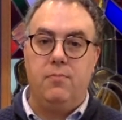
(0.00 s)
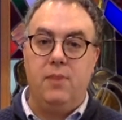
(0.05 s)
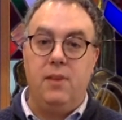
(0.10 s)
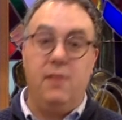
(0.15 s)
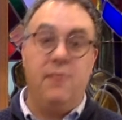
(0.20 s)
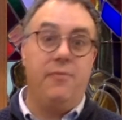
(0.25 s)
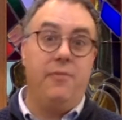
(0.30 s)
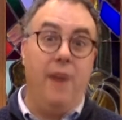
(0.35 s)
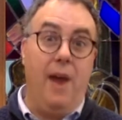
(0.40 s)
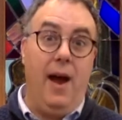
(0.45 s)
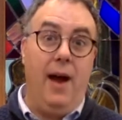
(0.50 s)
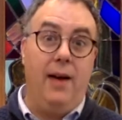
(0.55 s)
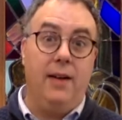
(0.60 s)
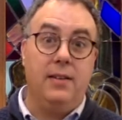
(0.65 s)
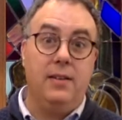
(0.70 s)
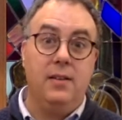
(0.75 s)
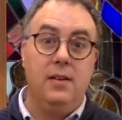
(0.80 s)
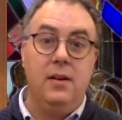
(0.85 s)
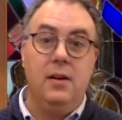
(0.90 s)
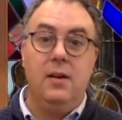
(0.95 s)
In fact,
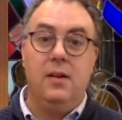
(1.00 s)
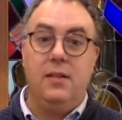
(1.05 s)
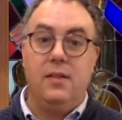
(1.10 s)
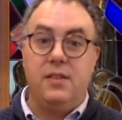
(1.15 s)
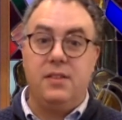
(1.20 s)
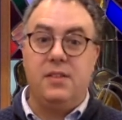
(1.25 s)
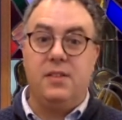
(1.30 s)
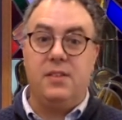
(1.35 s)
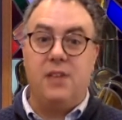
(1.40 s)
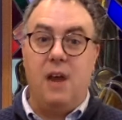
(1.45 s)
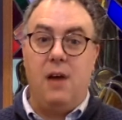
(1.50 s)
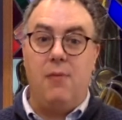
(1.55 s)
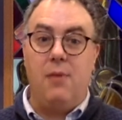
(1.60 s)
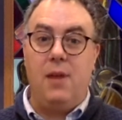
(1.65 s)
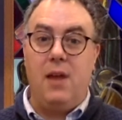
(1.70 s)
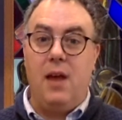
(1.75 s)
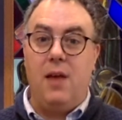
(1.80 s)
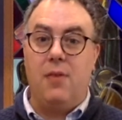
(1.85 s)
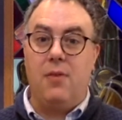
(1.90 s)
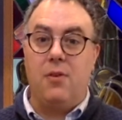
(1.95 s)
this is how we
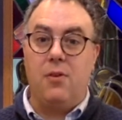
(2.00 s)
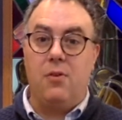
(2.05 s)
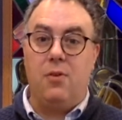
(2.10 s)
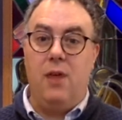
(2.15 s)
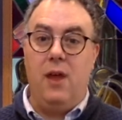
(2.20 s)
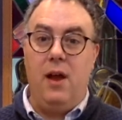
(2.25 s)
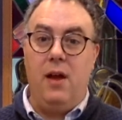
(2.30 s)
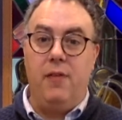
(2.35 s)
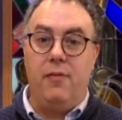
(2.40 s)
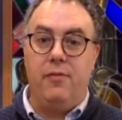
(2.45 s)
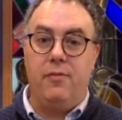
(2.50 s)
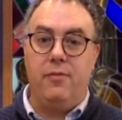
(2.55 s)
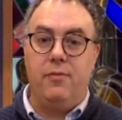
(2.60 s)
get through life.